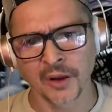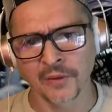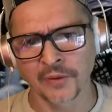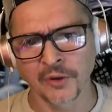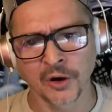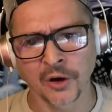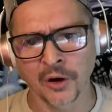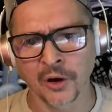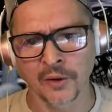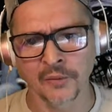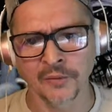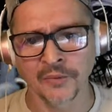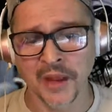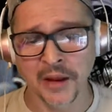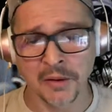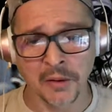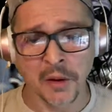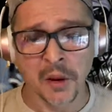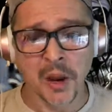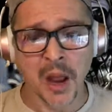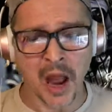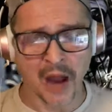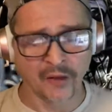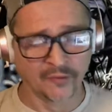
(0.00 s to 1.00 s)
You know, they
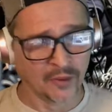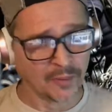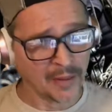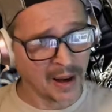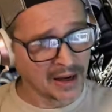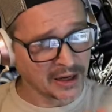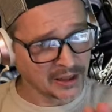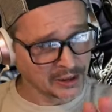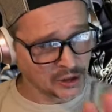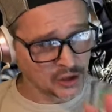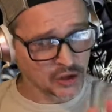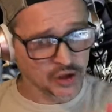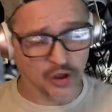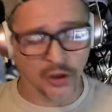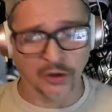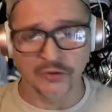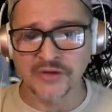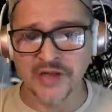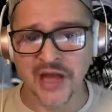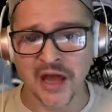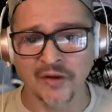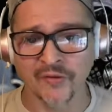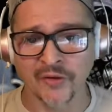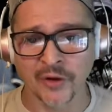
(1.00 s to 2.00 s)
everybody
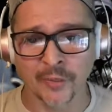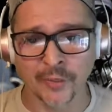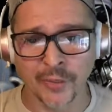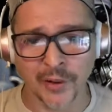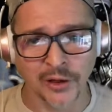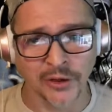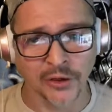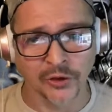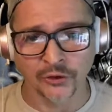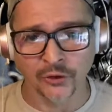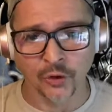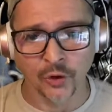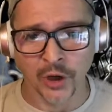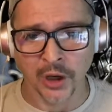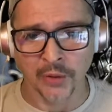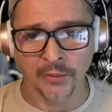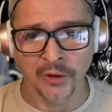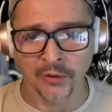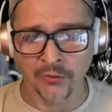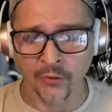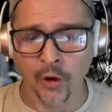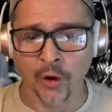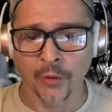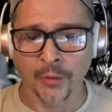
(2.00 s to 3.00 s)
deserves to have an opinion, don't get
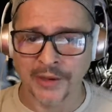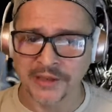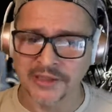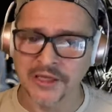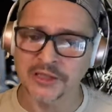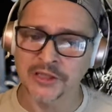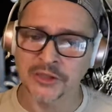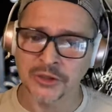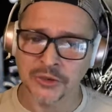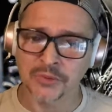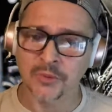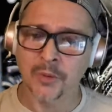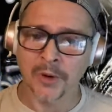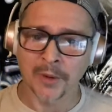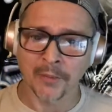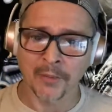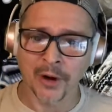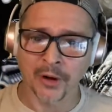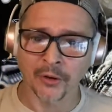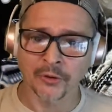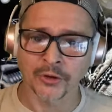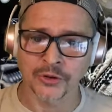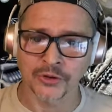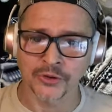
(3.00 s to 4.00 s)
me wrong, because this is what
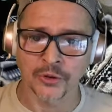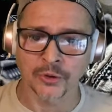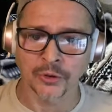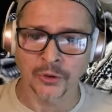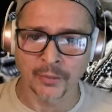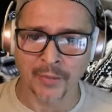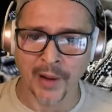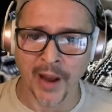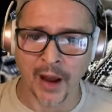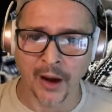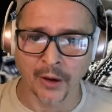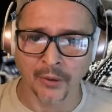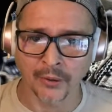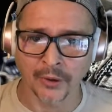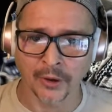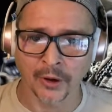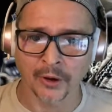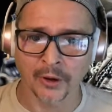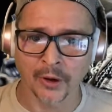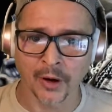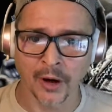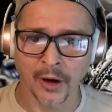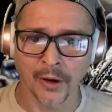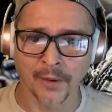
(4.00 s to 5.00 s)
America's all about,
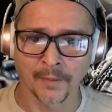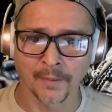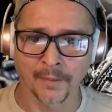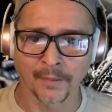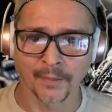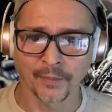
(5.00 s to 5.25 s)
all right?